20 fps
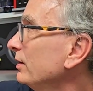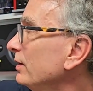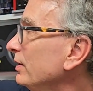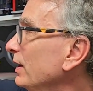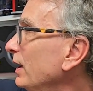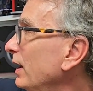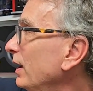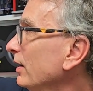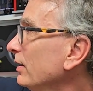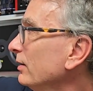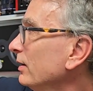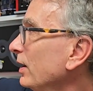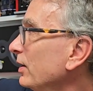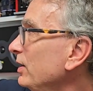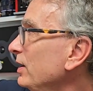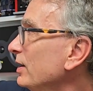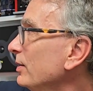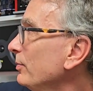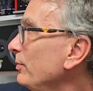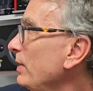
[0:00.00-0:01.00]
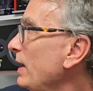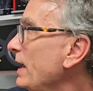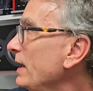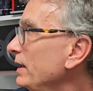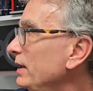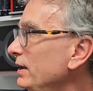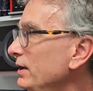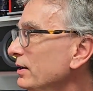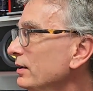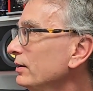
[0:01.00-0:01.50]
yeah, Lucky and
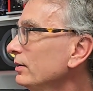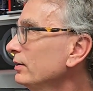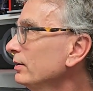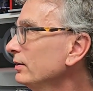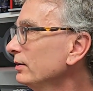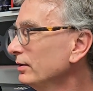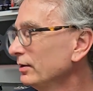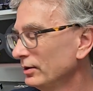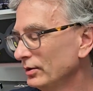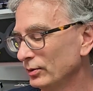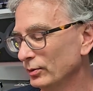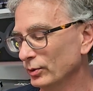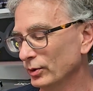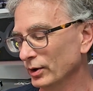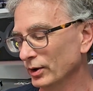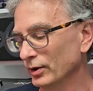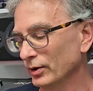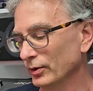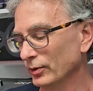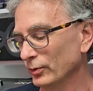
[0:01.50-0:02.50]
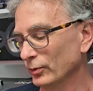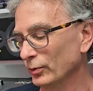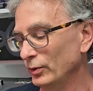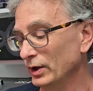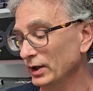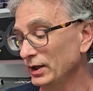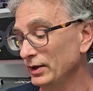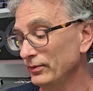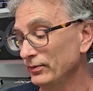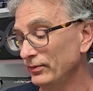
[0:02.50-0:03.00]
Penny were
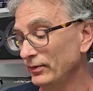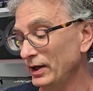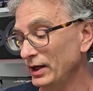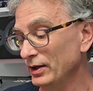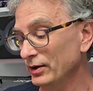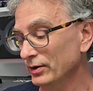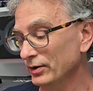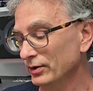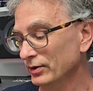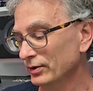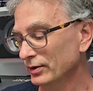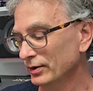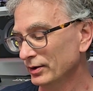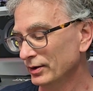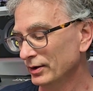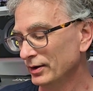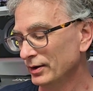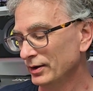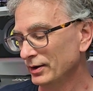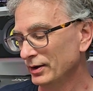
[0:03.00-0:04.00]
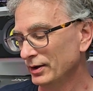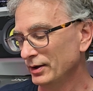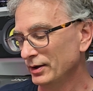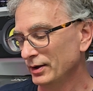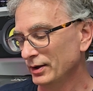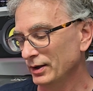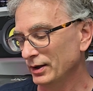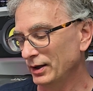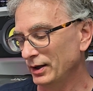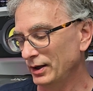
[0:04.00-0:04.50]
really fun.
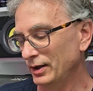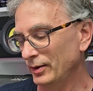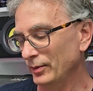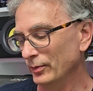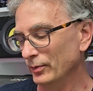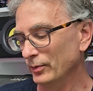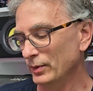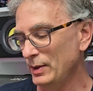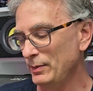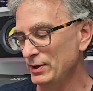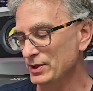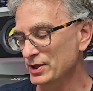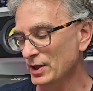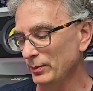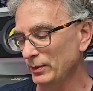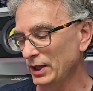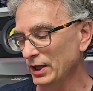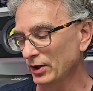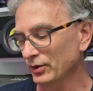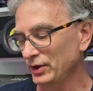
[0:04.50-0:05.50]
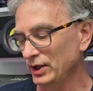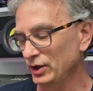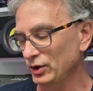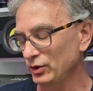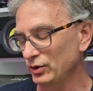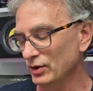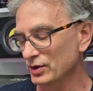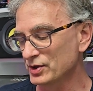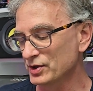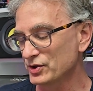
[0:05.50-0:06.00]
Maybe someday I'll take you
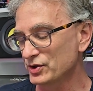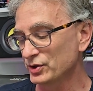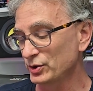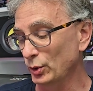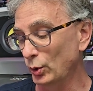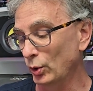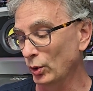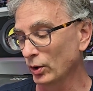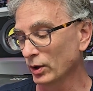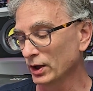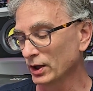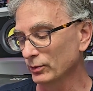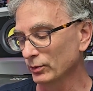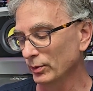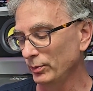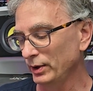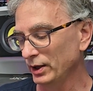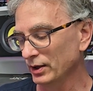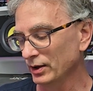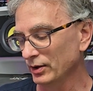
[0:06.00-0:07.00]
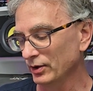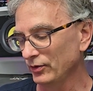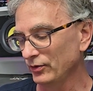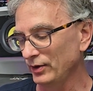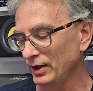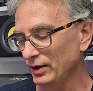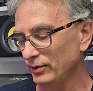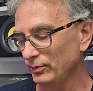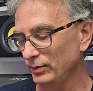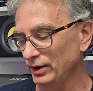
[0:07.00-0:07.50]
to the store and we'll pick out a
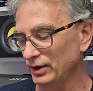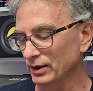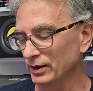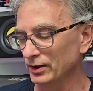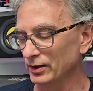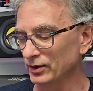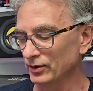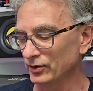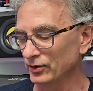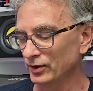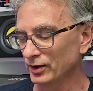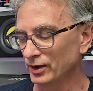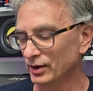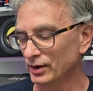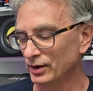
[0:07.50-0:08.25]
set because,